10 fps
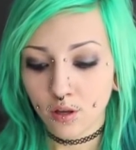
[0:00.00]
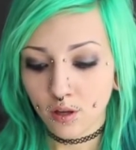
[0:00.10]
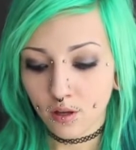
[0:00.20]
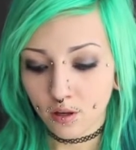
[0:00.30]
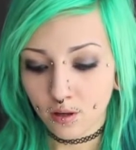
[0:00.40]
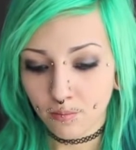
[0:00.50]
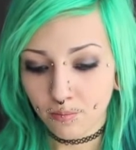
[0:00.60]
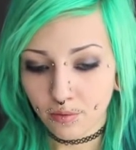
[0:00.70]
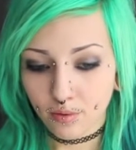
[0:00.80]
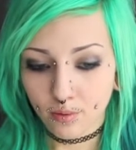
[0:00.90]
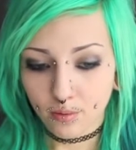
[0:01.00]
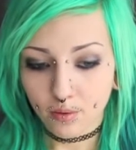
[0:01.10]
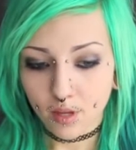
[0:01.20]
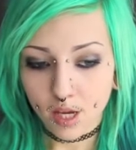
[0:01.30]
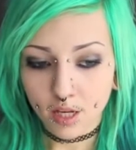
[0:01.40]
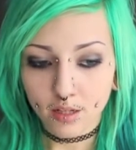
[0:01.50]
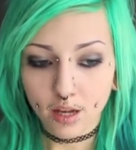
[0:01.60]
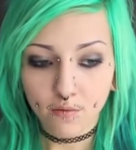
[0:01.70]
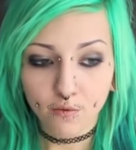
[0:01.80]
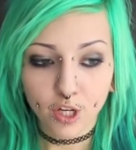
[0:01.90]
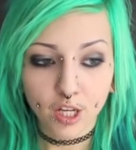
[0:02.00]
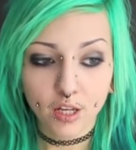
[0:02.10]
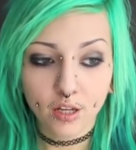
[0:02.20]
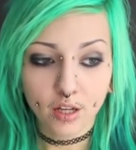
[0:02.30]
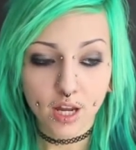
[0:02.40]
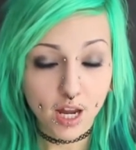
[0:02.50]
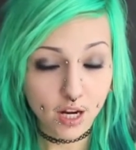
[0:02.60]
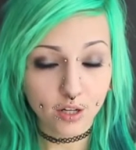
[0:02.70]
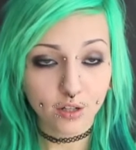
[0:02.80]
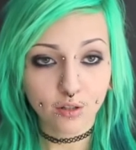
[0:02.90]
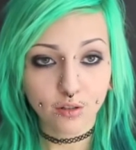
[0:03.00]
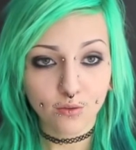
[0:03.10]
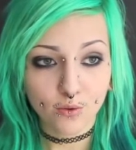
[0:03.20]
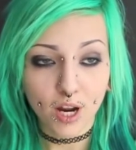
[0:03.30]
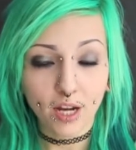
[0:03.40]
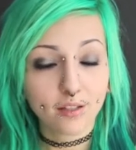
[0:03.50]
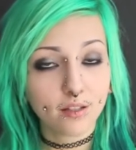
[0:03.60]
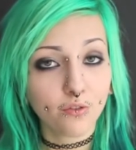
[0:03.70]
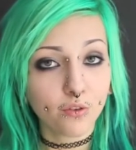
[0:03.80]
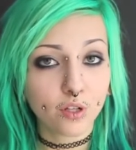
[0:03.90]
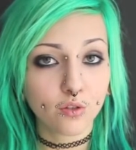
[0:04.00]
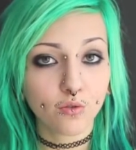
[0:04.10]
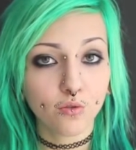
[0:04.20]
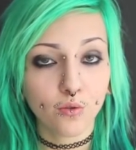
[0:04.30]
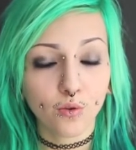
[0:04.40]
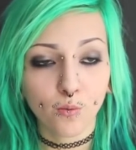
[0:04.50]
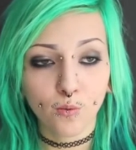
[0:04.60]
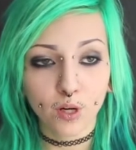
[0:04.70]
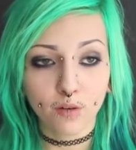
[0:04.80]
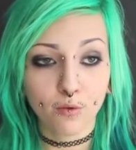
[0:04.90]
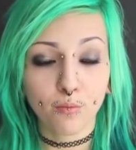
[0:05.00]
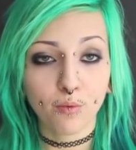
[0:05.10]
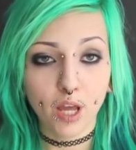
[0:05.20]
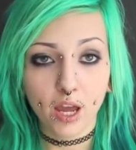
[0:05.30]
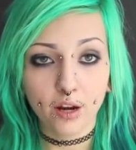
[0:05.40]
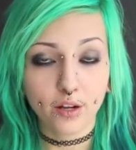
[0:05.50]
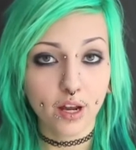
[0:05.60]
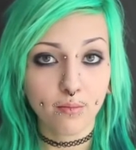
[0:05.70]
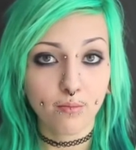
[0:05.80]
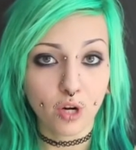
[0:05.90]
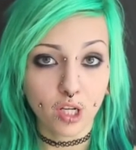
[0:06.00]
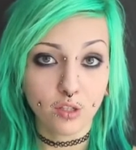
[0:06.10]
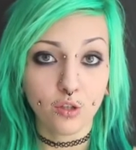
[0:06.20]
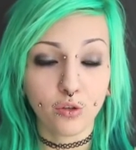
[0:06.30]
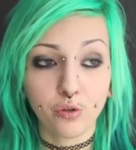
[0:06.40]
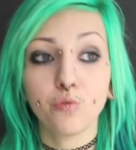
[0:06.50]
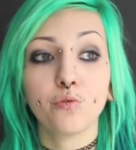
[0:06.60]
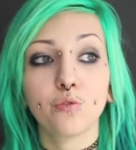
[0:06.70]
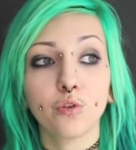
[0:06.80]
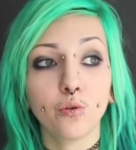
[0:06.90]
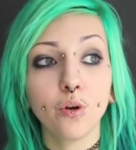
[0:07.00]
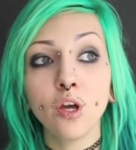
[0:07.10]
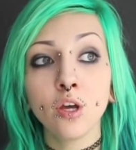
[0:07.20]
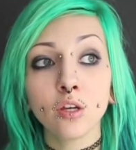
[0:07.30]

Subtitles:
and every hair reacts different to whatever hair dye brand you use. So